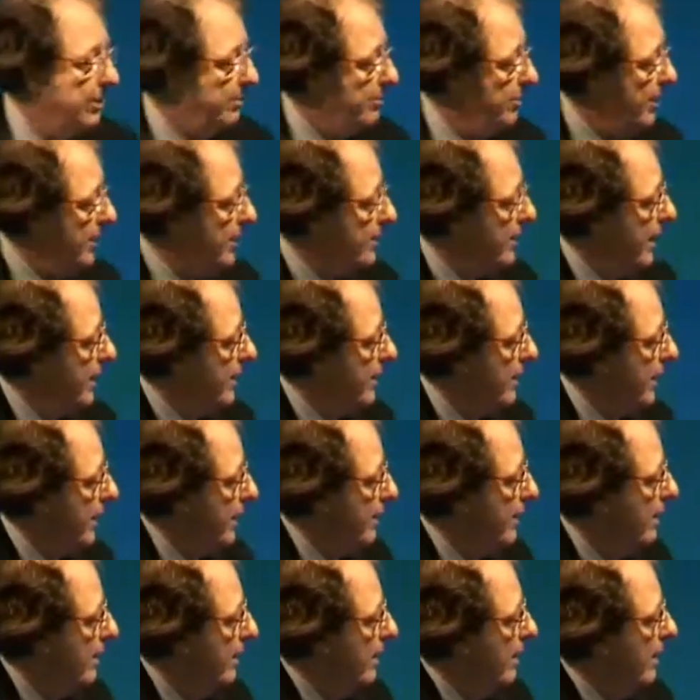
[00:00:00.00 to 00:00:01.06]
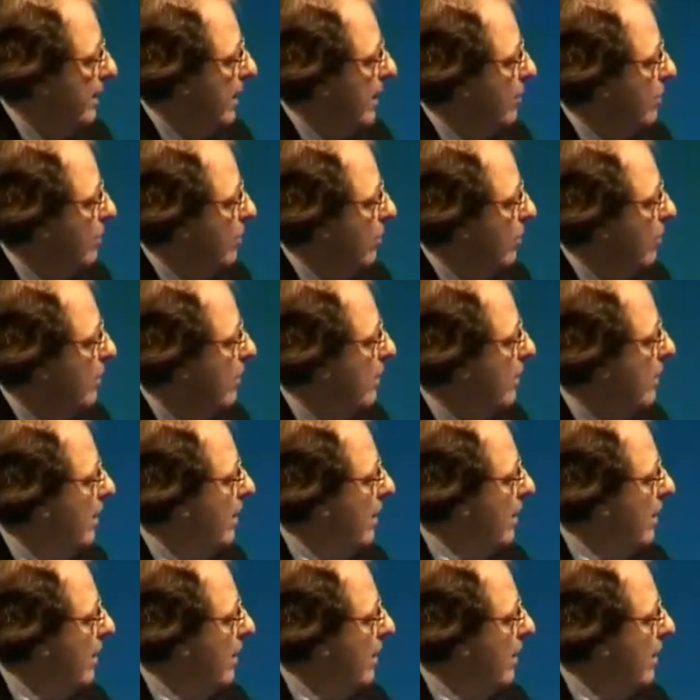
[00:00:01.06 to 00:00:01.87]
some things like that. And so